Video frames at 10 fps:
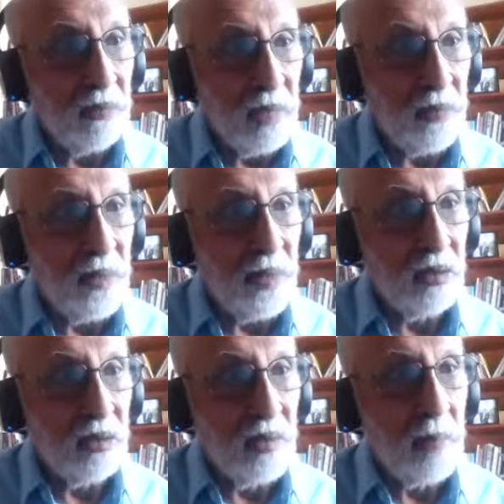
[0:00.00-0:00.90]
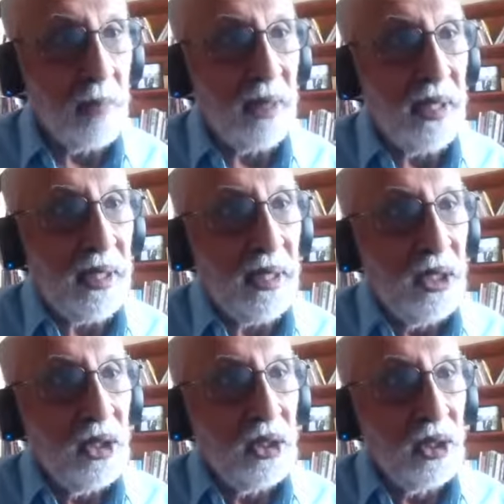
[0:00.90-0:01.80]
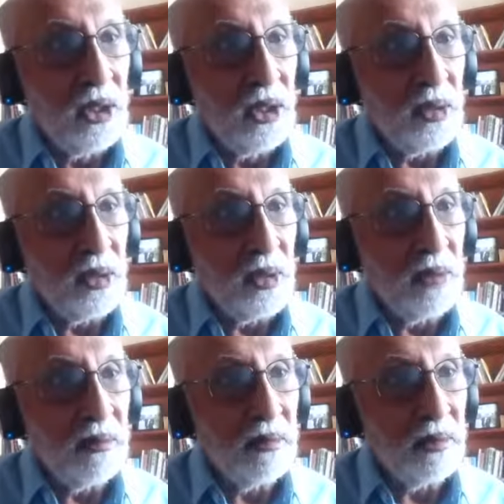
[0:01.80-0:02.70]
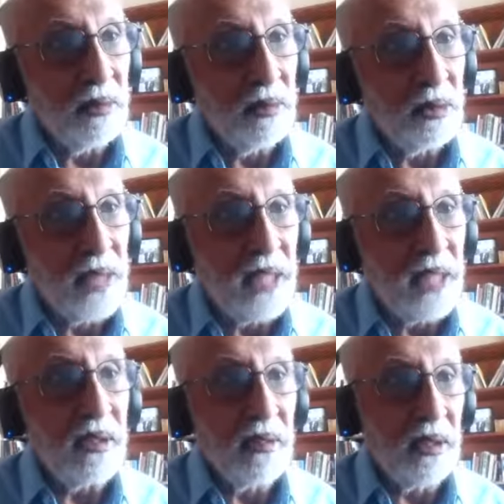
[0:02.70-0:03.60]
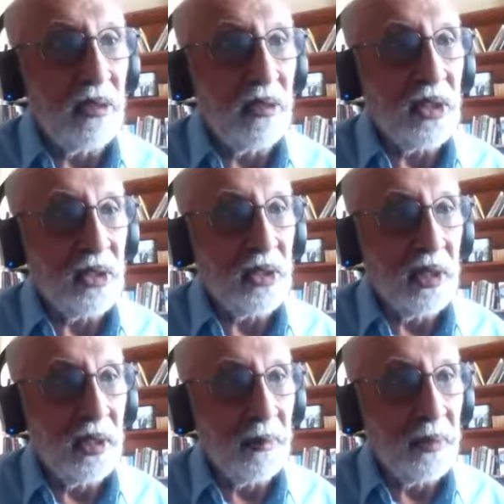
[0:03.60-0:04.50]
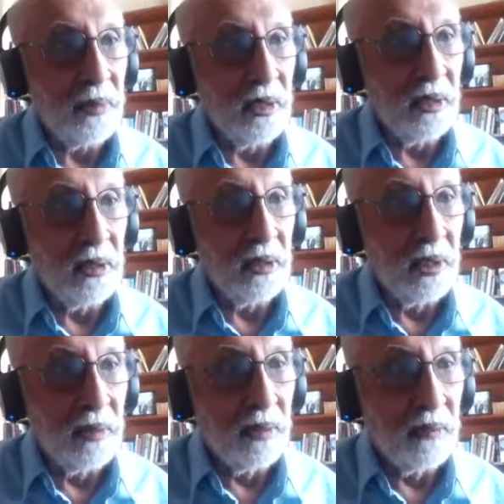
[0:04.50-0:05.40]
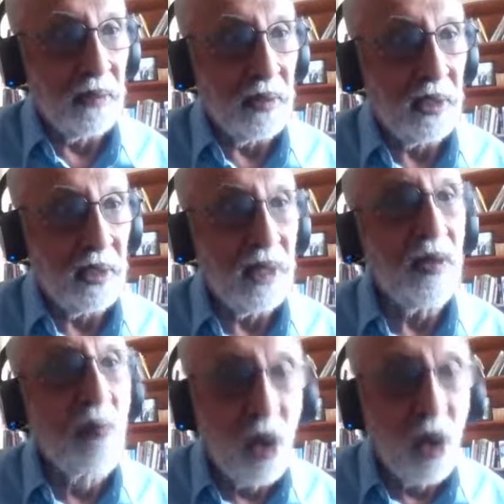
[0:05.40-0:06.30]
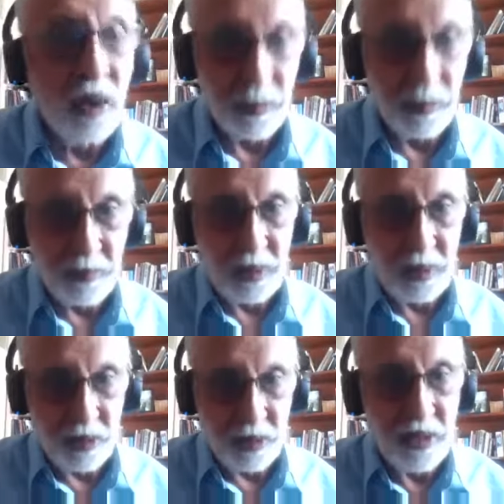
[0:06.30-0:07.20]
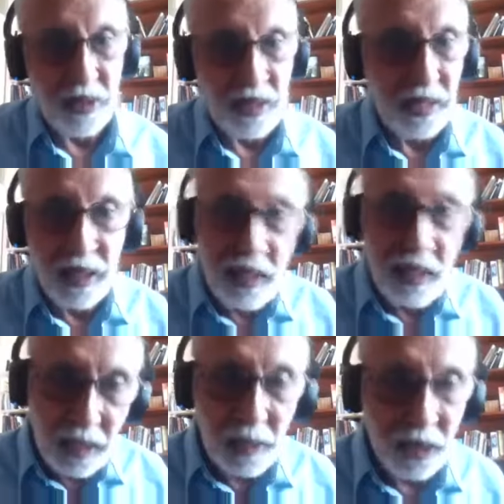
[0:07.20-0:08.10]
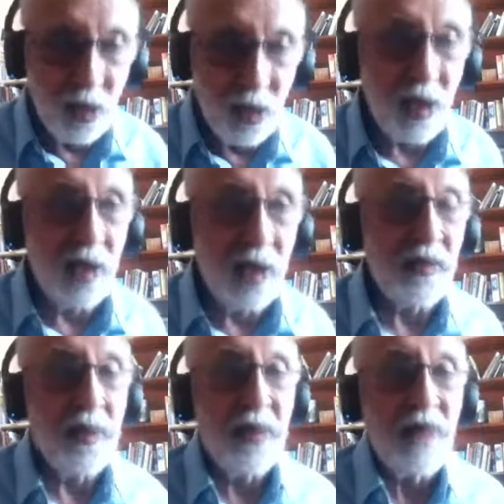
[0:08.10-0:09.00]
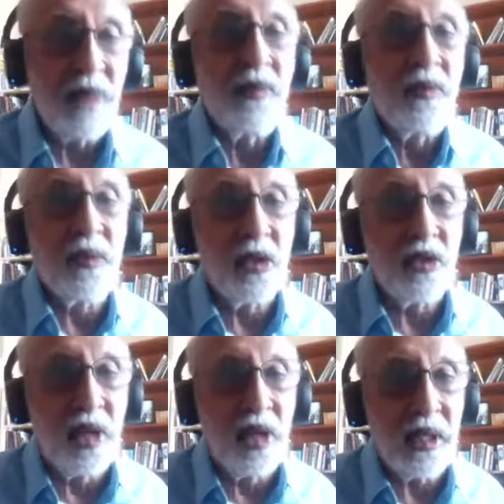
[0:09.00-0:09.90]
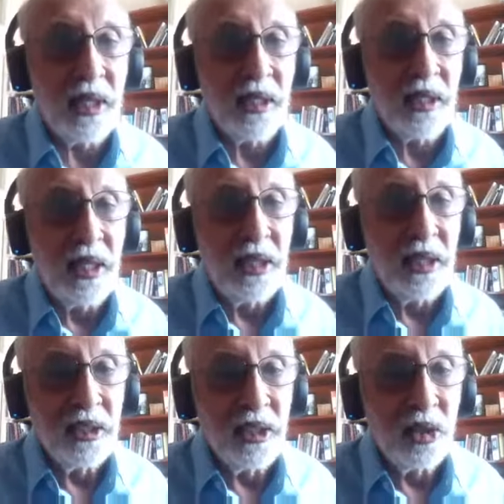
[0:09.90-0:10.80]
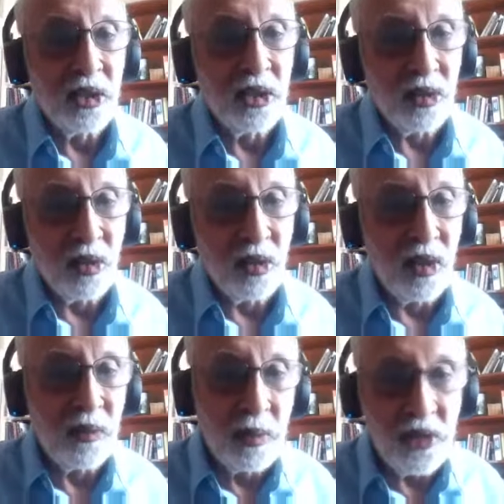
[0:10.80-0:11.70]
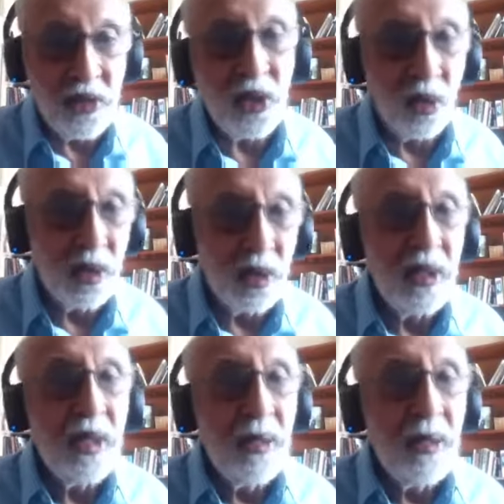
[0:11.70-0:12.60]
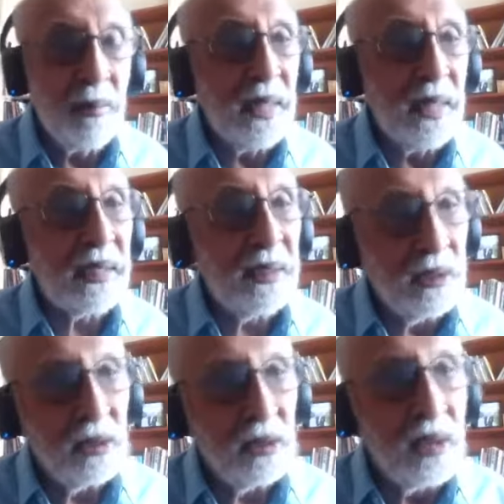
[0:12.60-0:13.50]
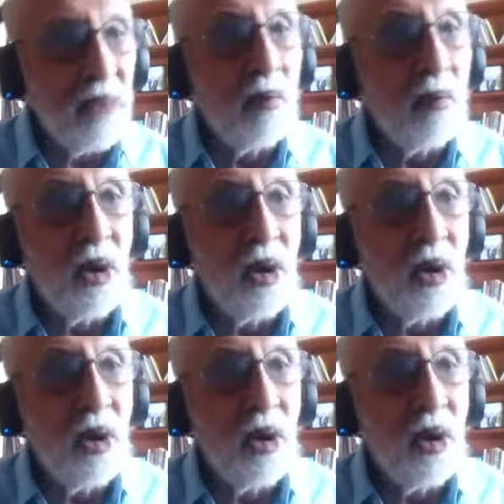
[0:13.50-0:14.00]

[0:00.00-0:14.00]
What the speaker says: friends or family to get interested in giving more. So as I said, I know all of them give, so it's not like it's going from zero, but to give more.